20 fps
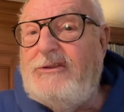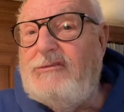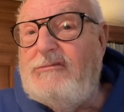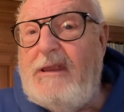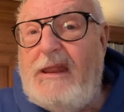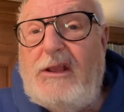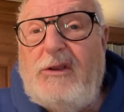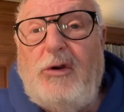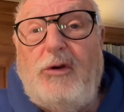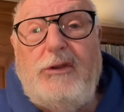a
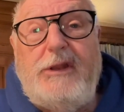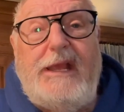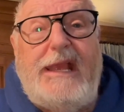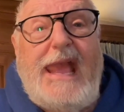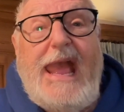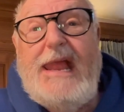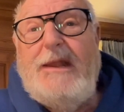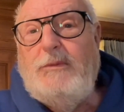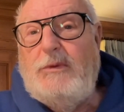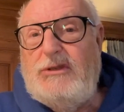record
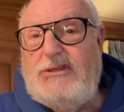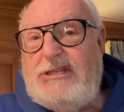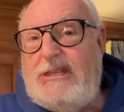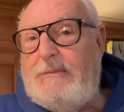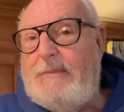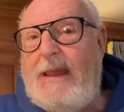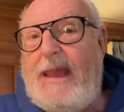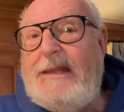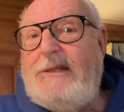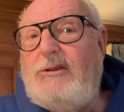again, which he
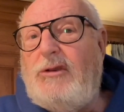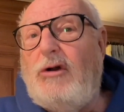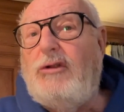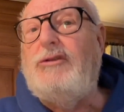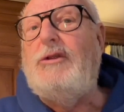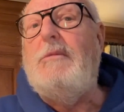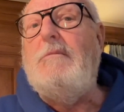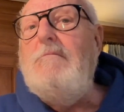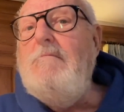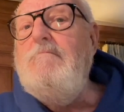made, called
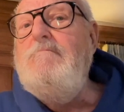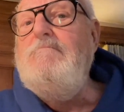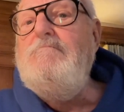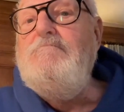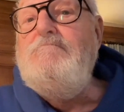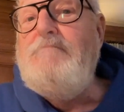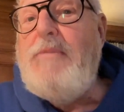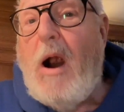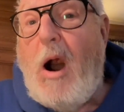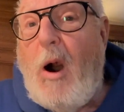
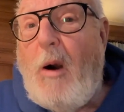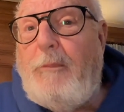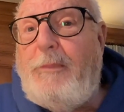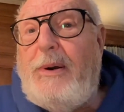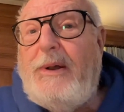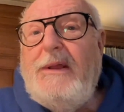Bop